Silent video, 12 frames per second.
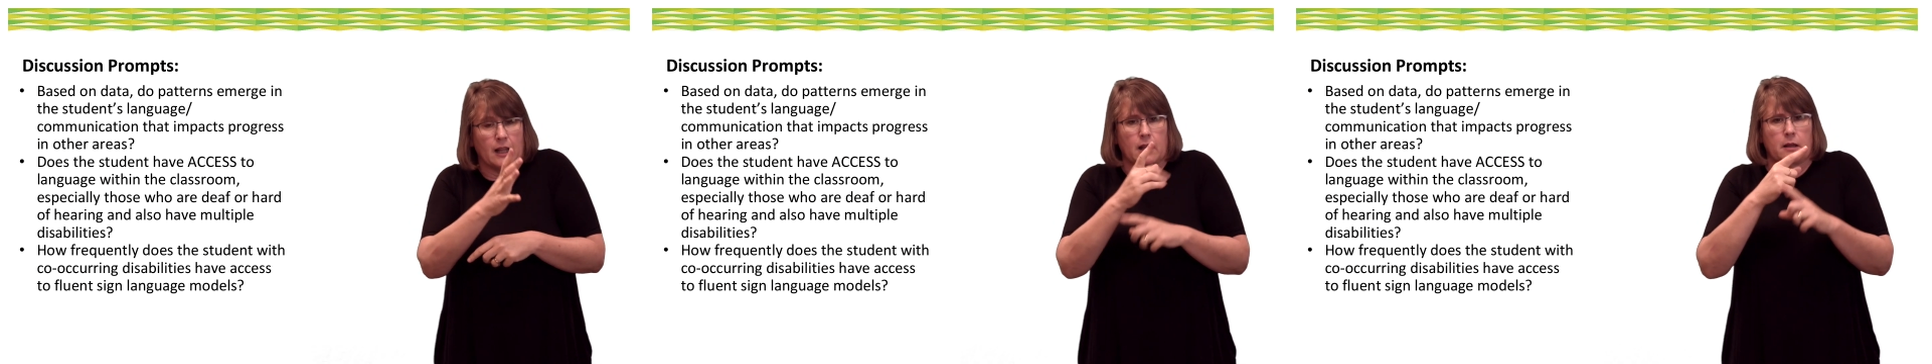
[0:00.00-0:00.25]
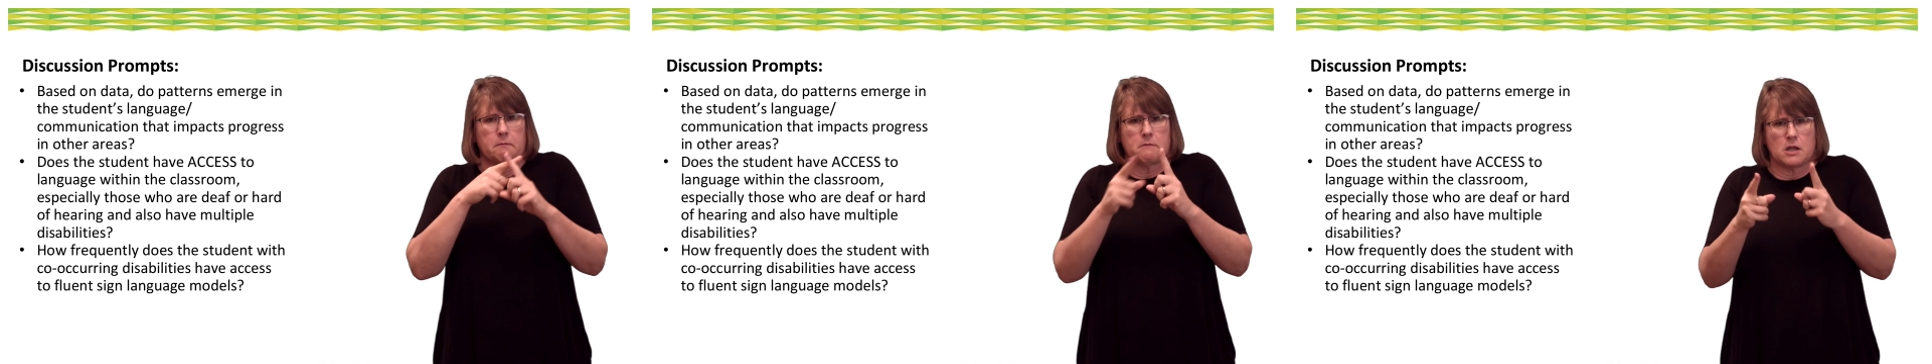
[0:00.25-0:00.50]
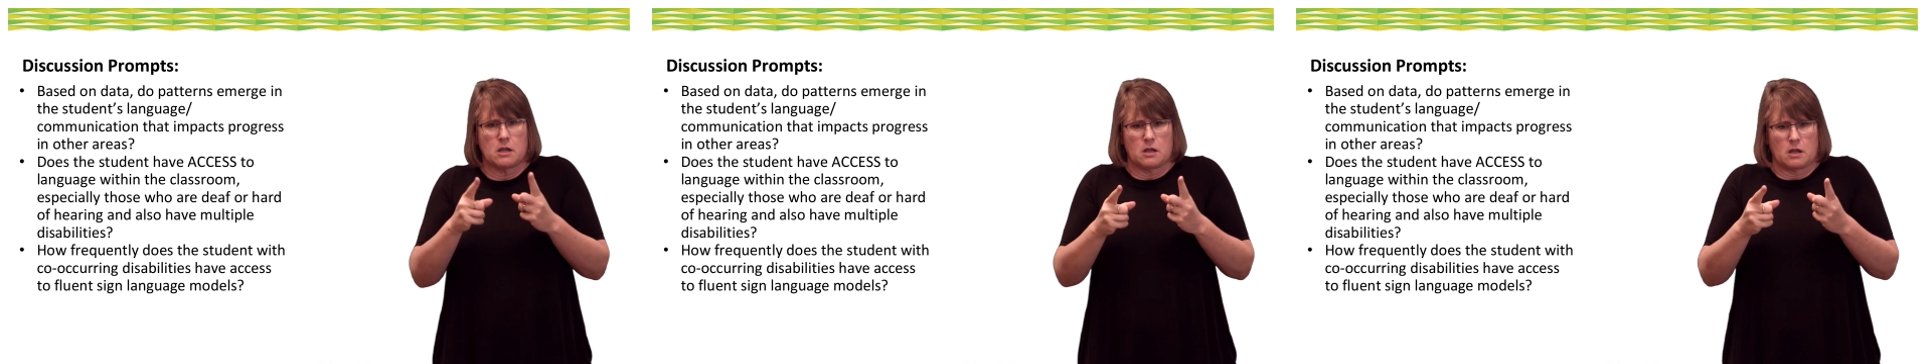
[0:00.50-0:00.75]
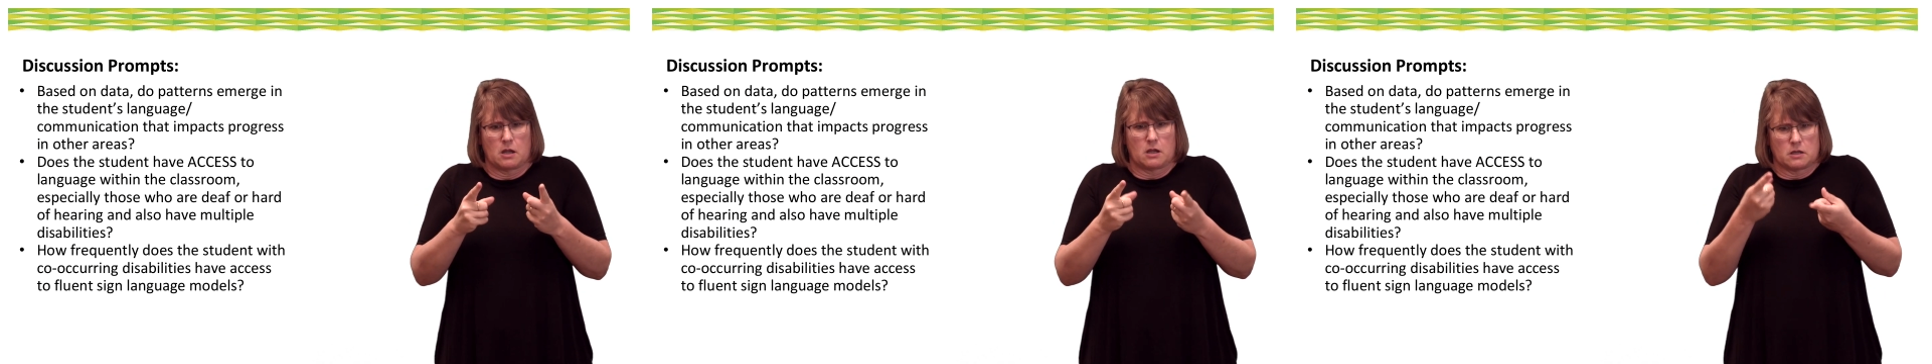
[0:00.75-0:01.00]
but have
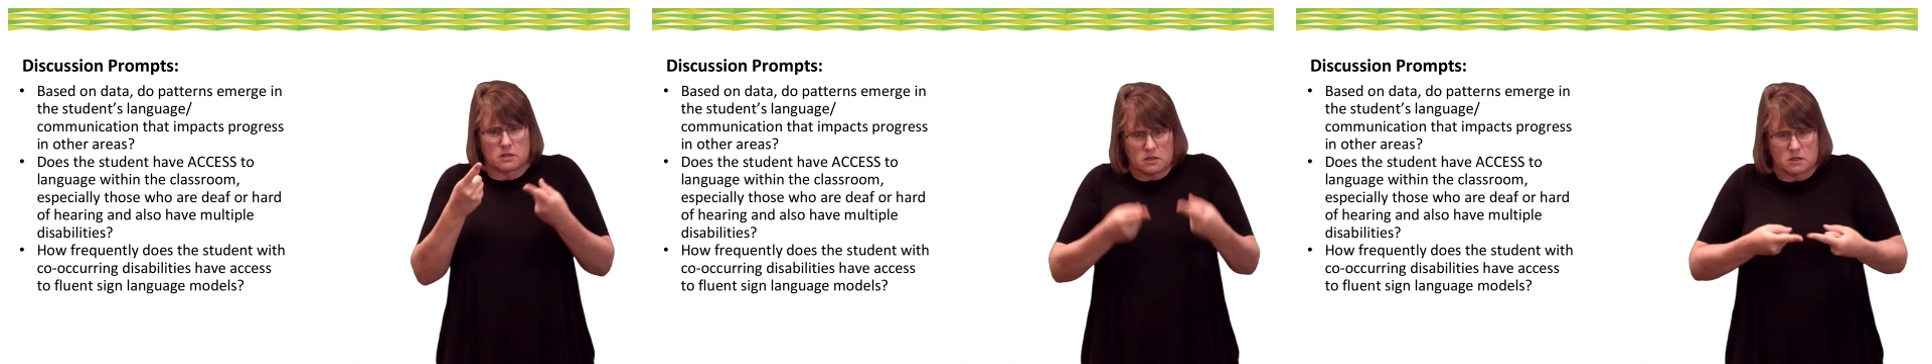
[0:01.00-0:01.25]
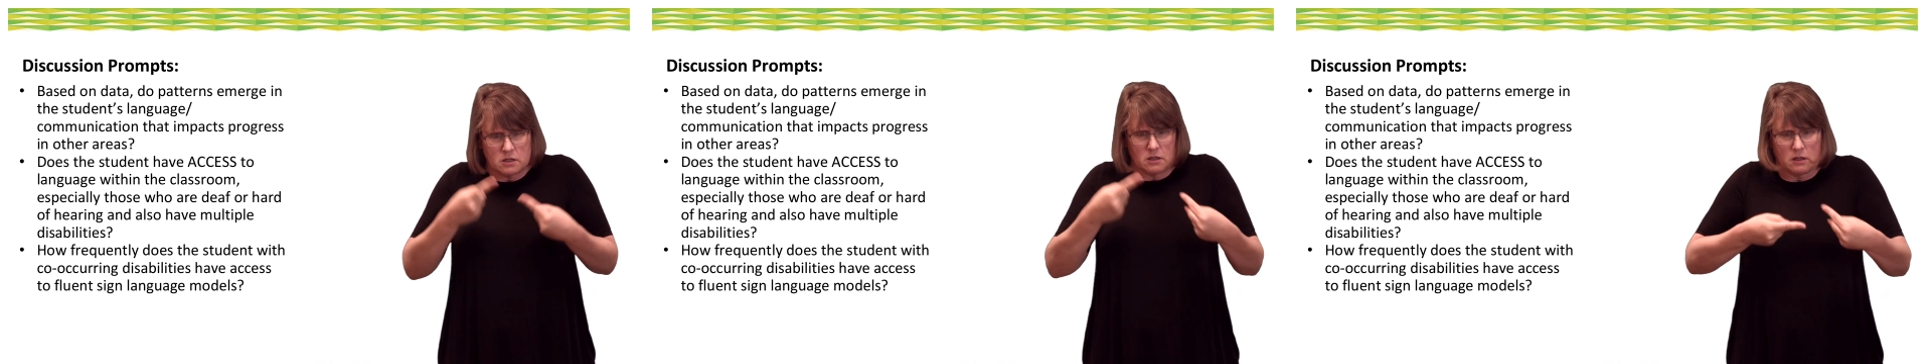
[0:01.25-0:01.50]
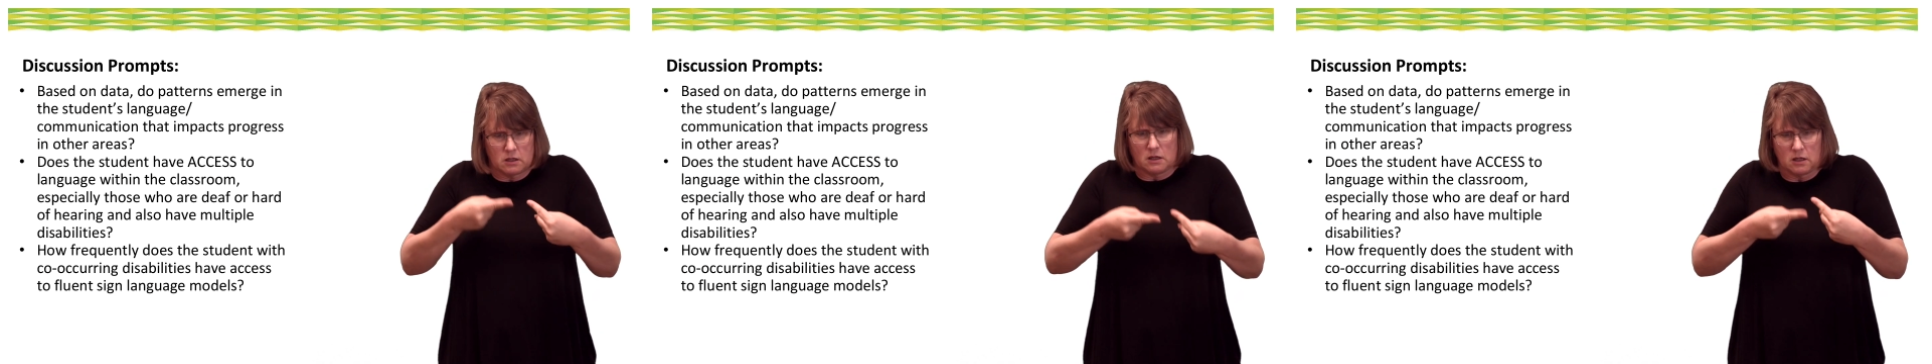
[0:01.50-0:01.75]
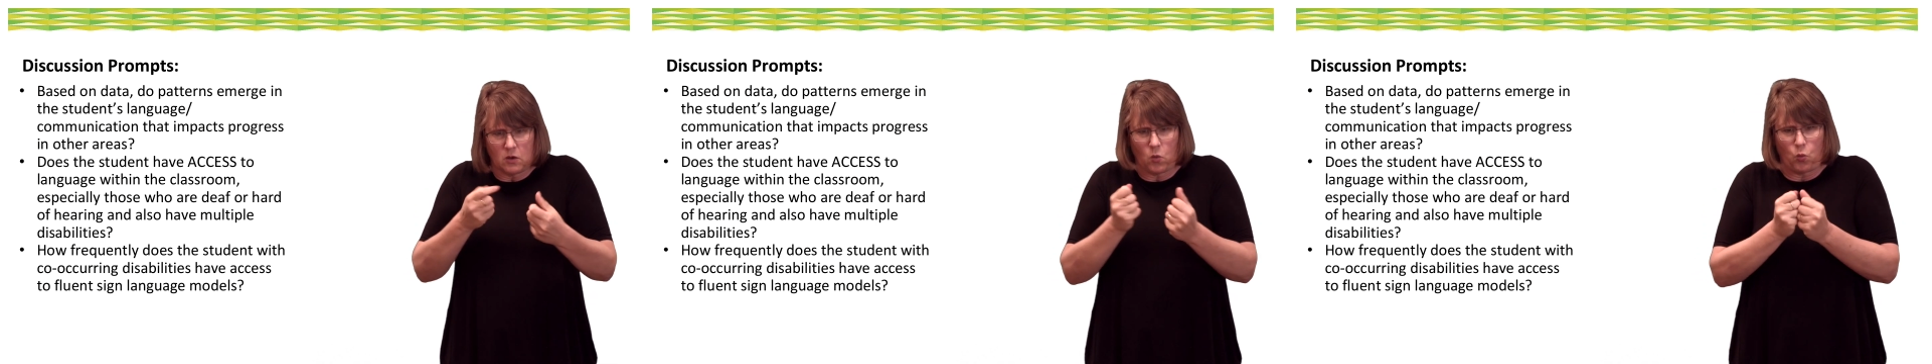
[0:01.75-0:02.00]
trouble doing them.